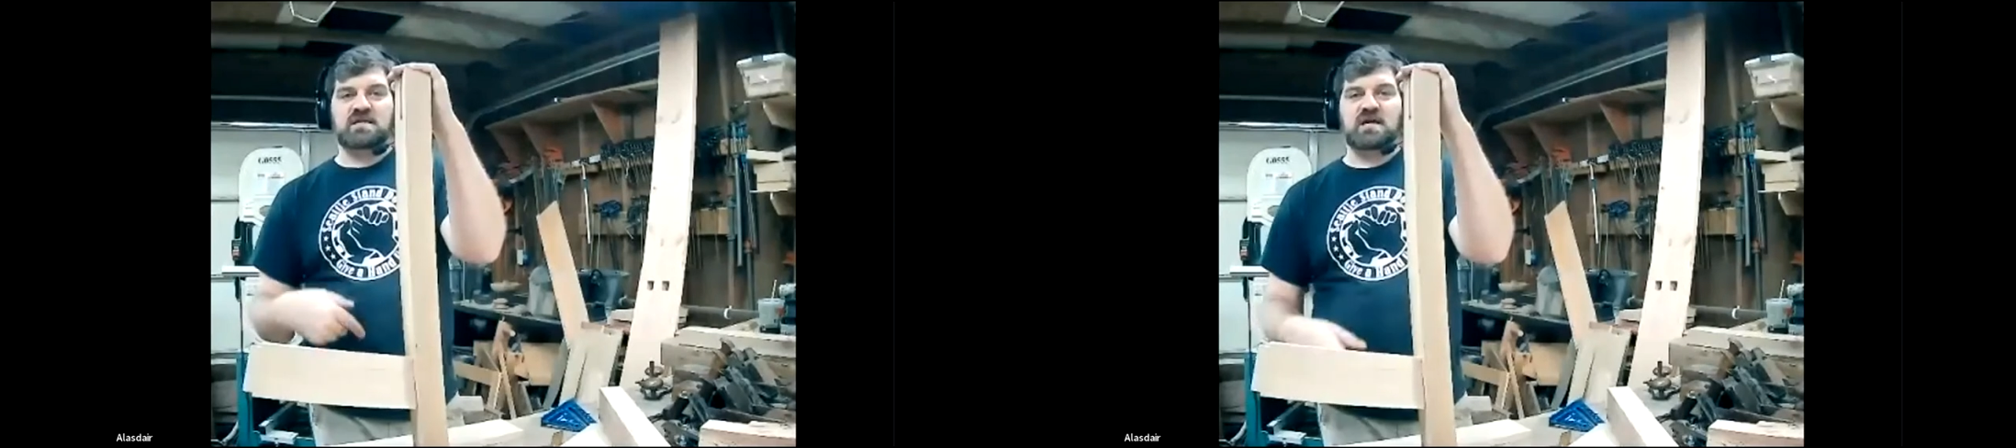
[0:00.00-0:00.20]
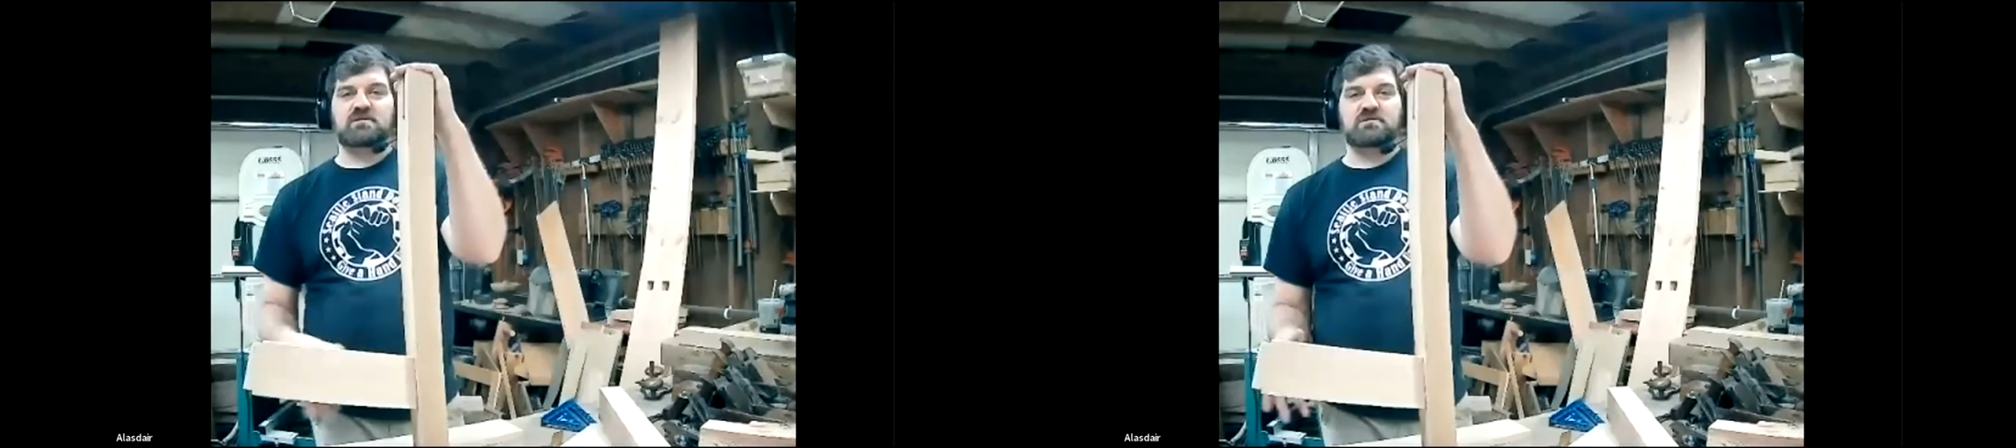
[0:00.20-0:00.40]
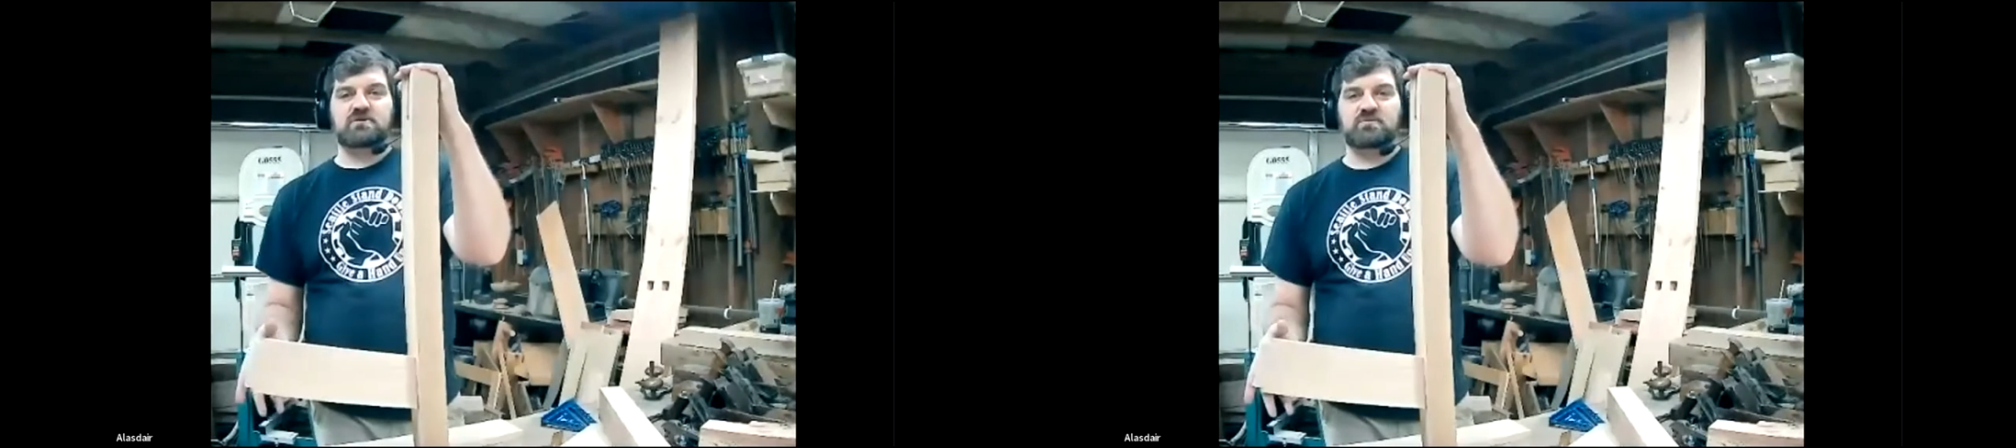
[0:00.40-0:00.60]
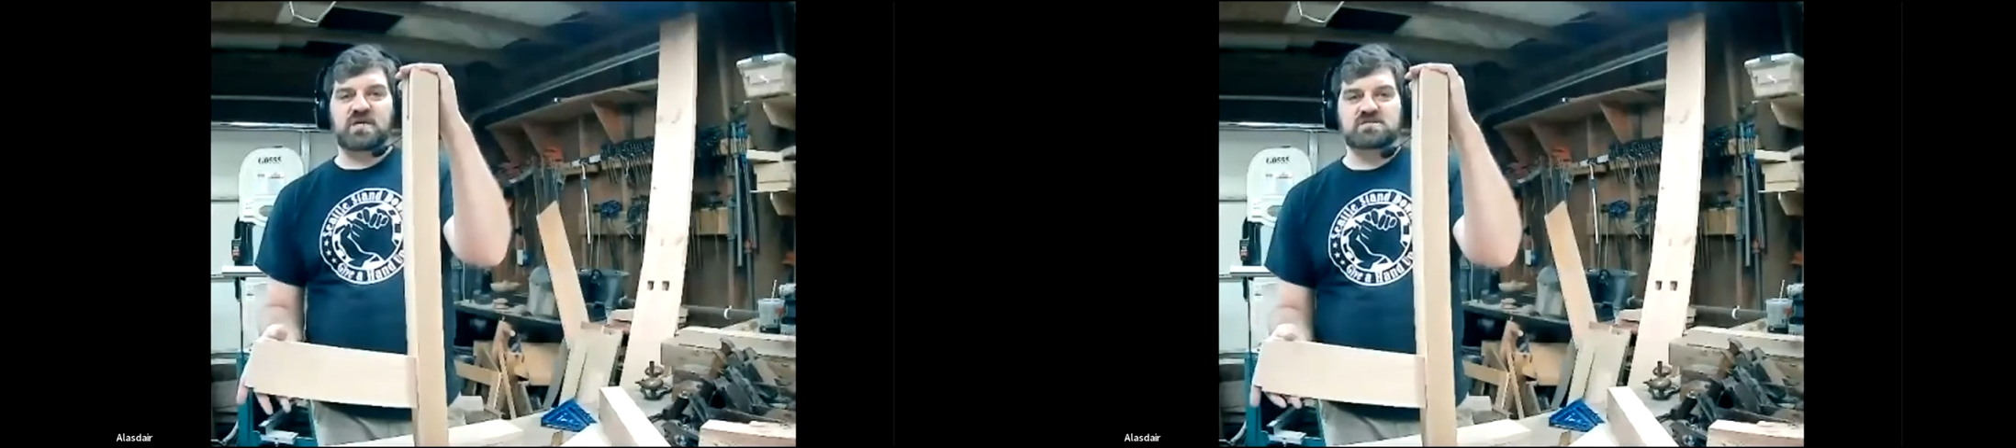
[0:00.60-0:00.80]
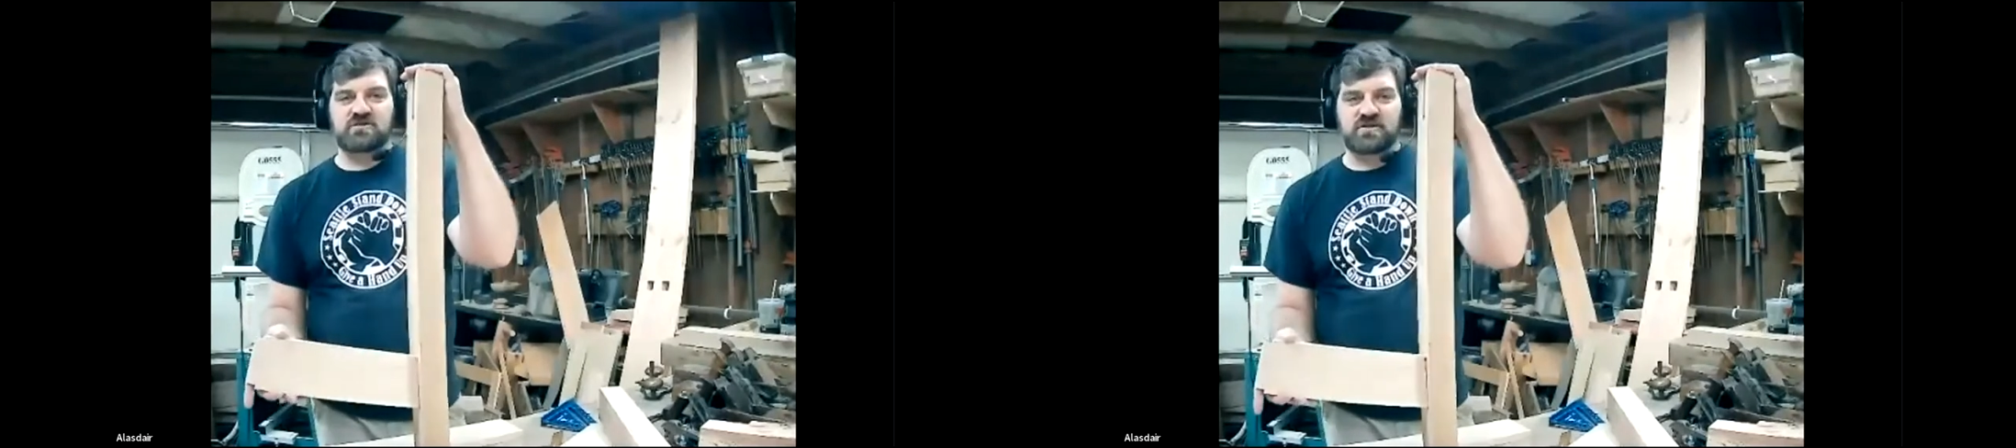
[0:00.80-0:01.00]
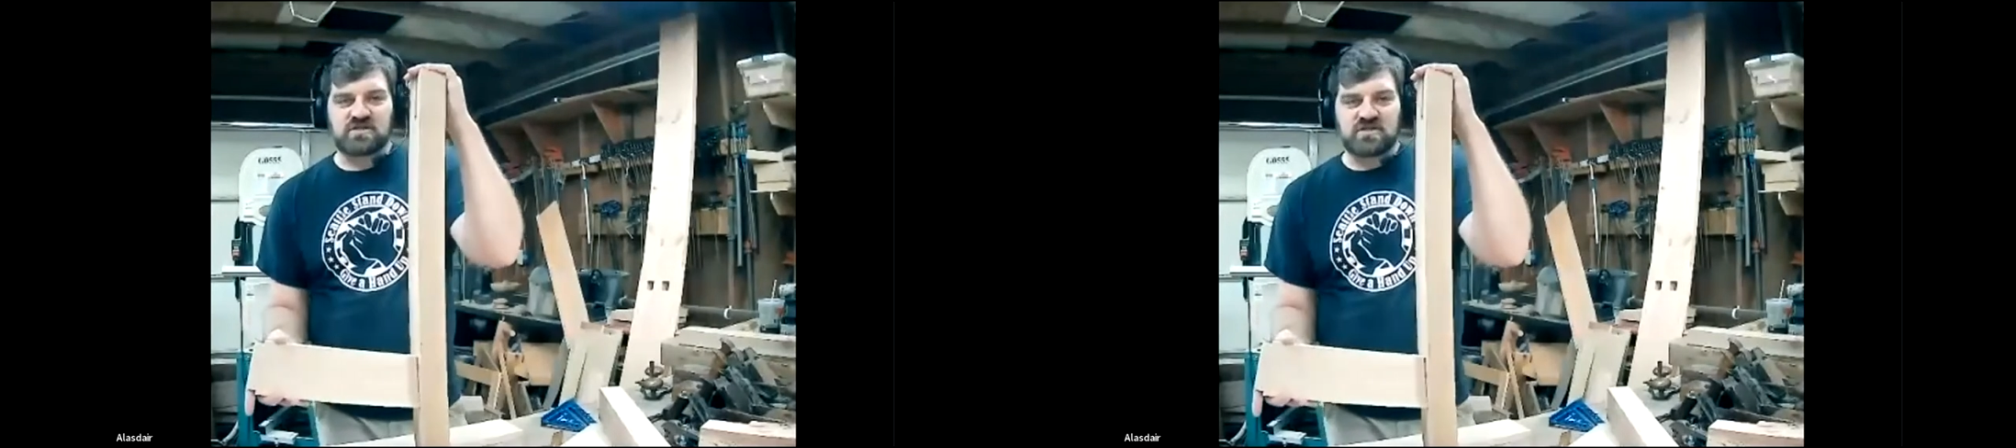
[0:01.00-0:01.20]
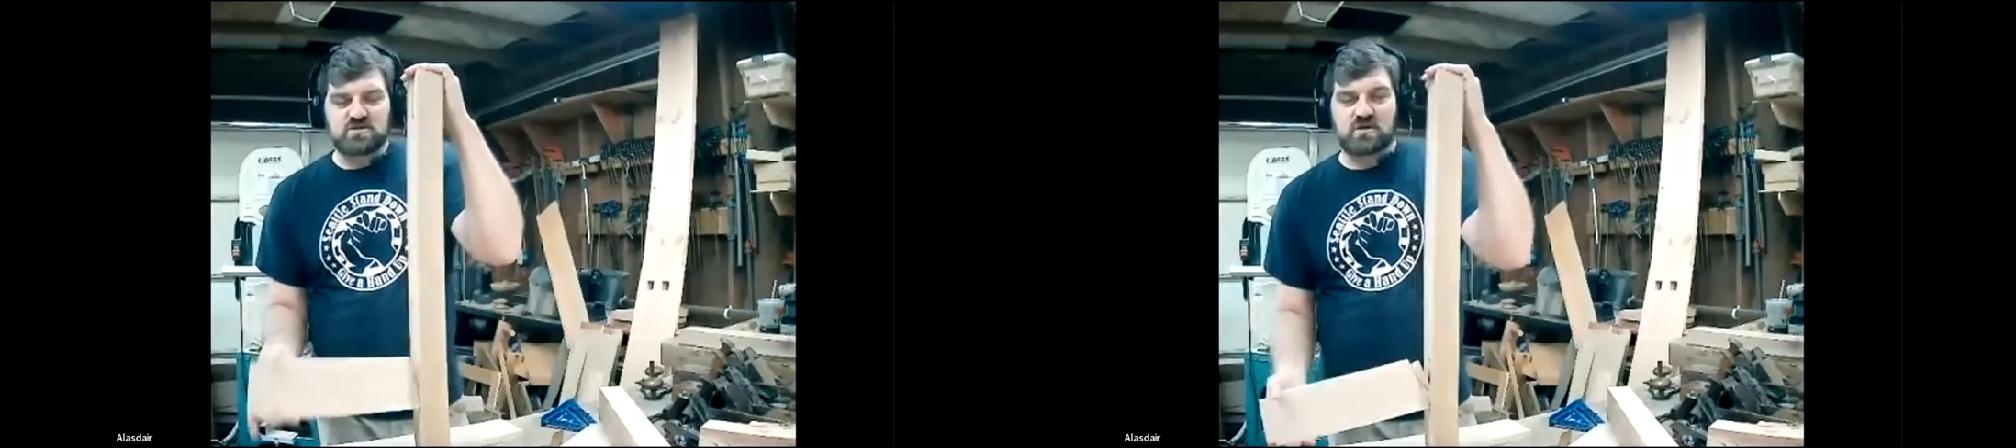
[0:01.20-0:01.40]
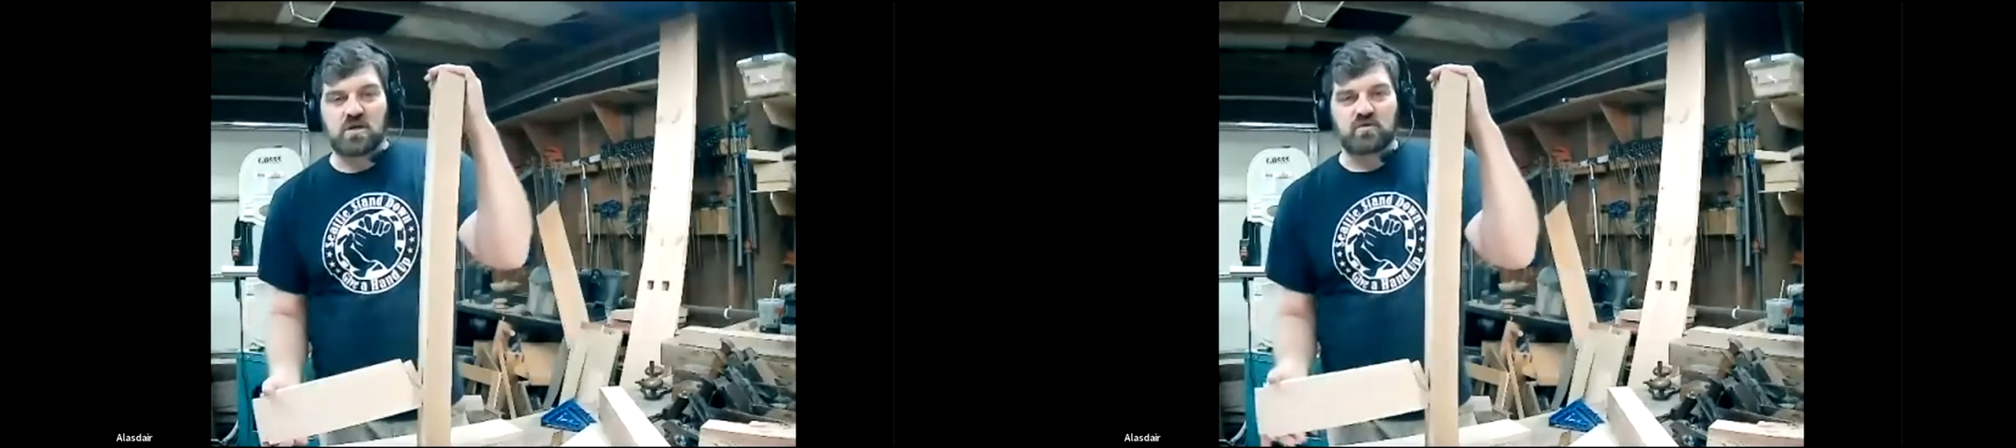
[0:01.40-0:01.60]
down a little bit so that this will
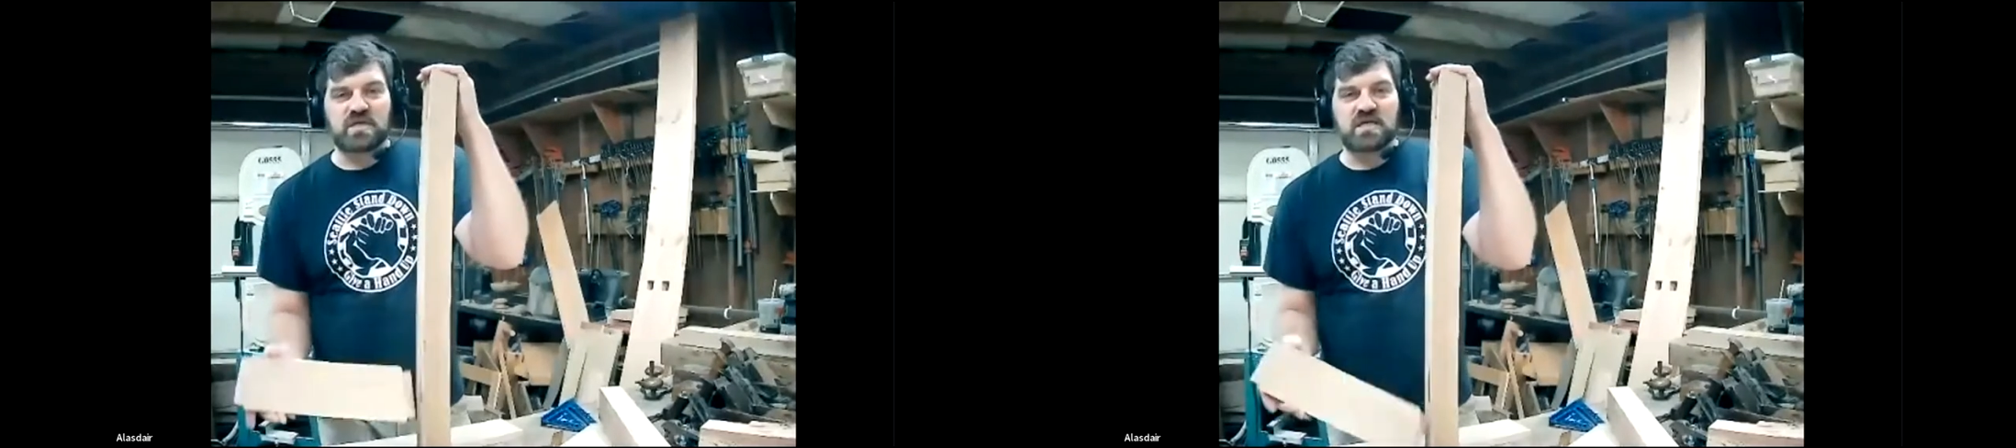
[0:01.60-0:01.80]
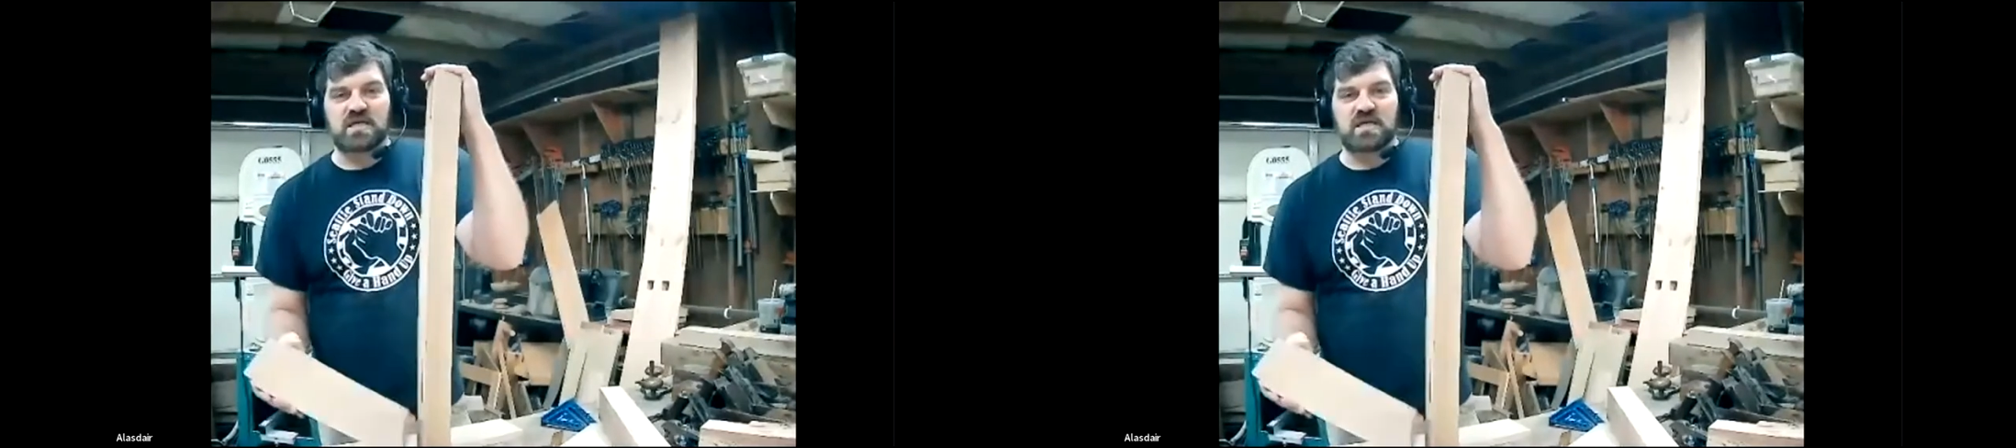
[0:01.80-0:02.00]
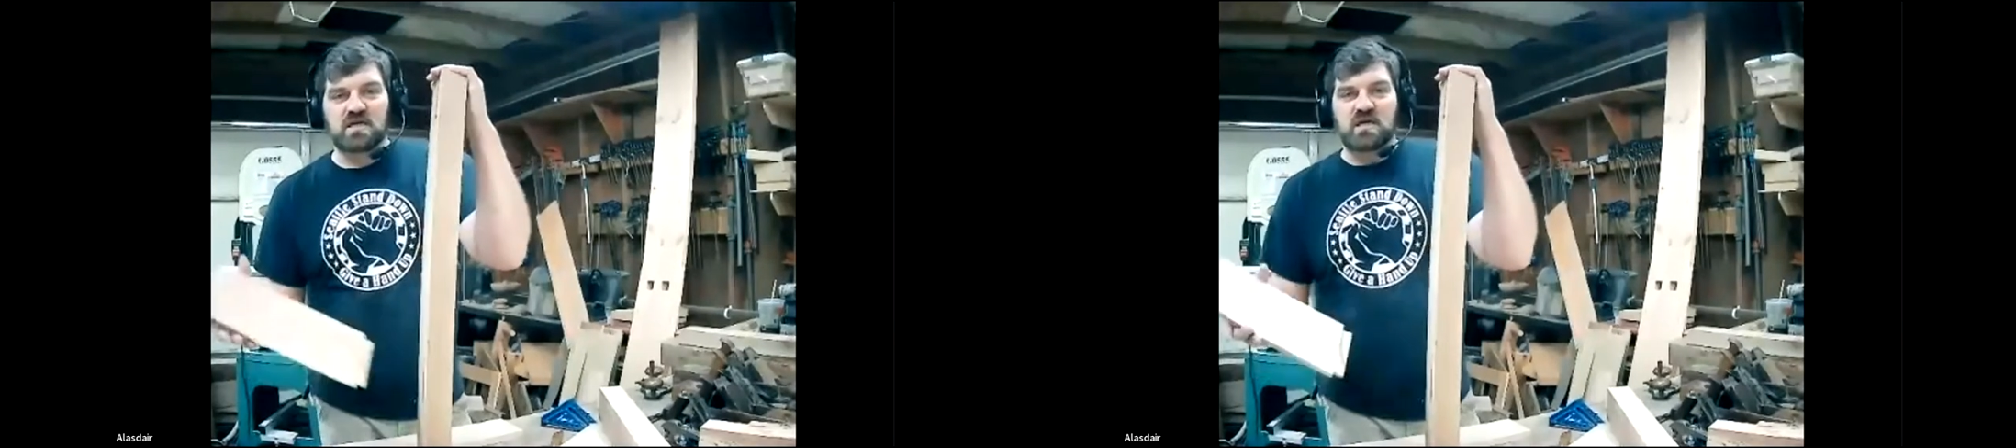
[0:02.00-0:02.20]
go in.